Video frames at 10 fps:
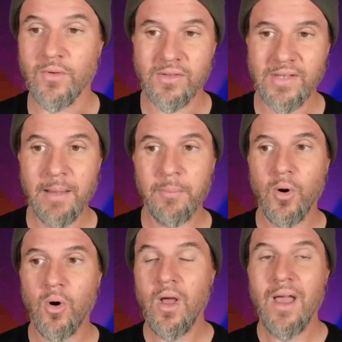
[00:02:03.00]

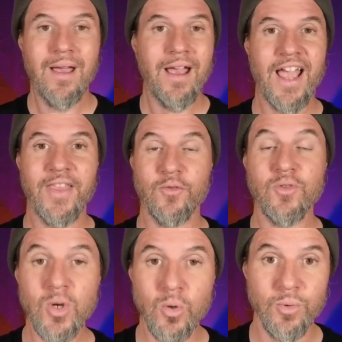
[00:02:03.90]
example, and they're
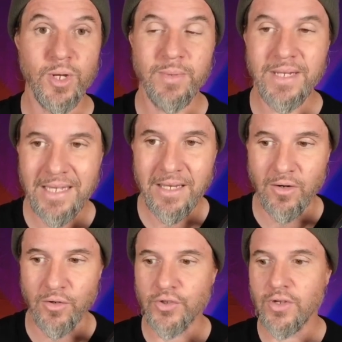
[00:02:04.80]
new, they're
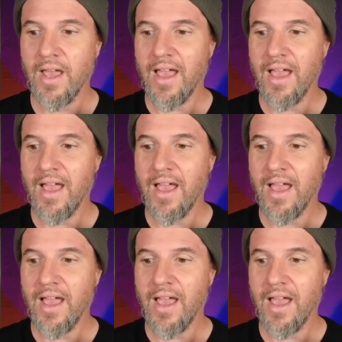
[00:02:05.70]
beginners,